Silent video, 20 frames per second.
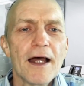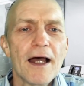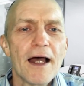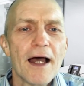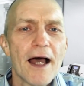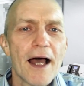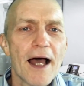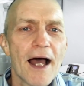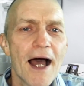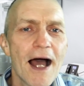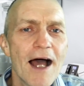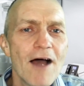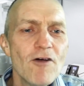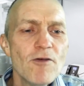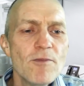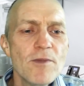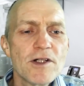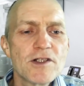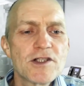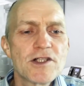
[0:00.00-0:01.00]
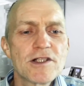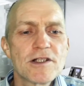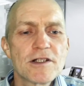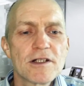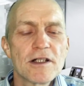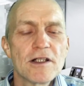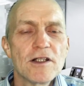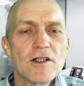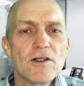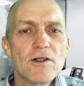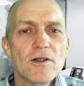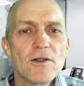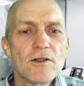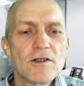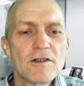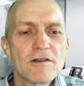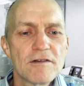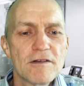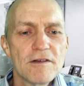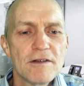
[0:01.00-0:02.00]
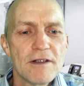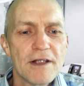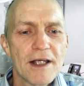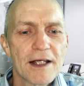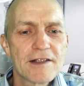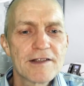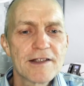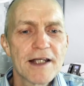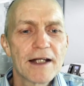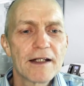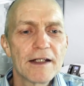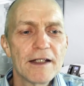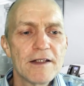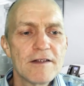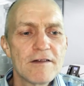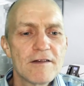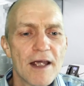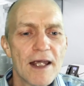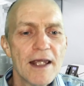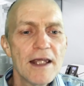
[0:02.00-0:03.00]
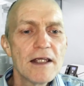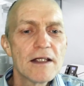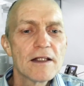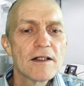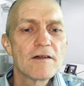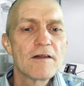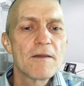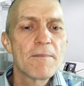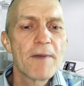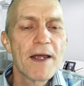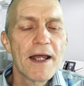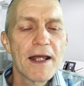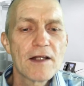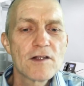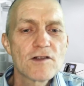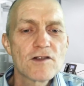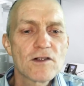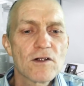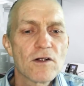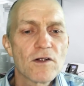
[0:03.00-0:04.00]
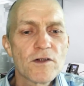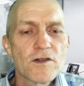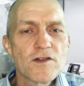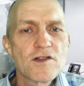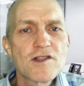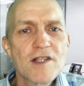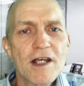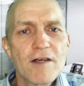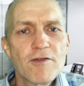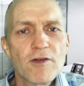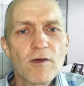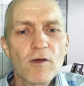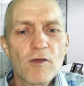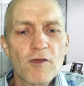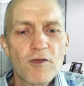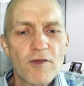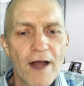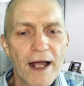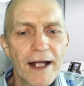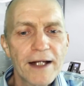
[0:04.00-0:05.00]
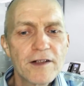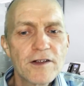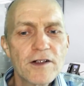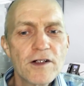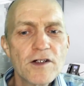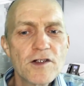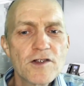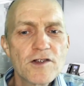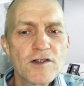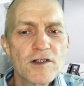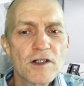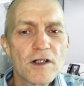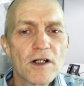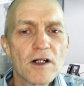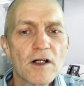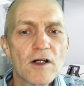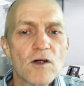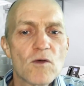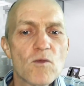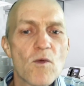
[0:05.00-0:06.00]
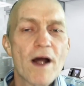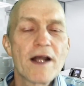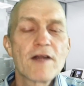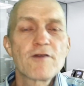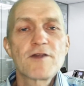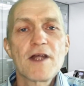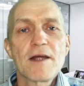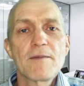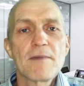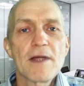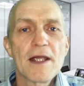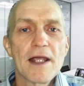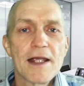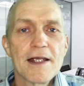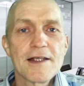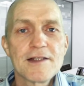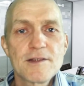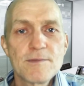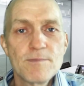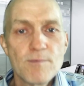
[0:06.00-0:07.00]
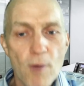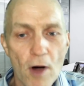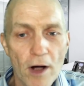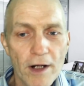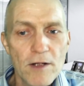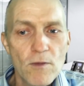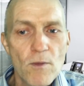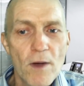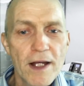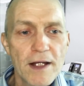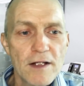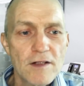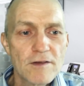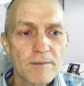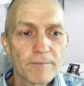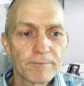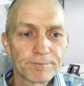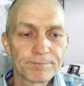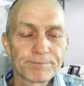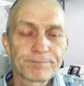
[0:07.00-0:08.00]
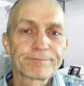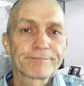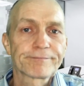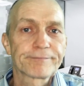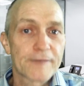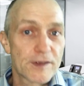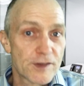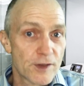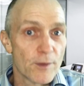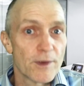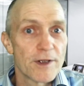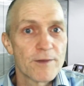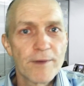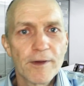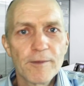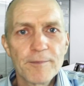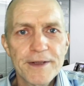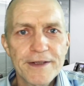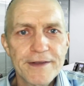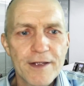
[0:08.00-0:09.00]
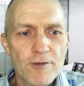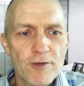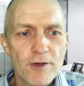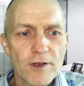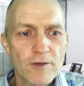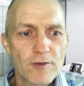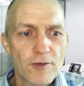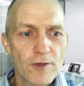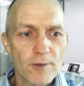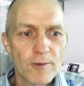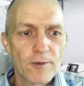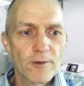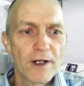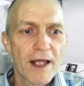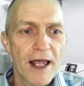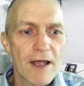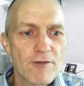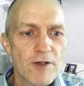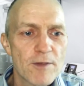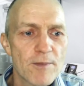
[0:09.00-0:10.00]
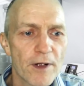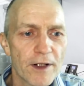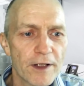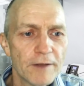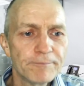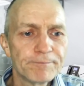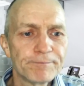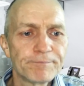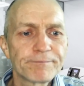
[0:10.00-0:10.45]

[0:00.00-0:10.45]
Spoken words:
How much you exactly take depends on several factors. One of them is body weight, so it will be different for everybody.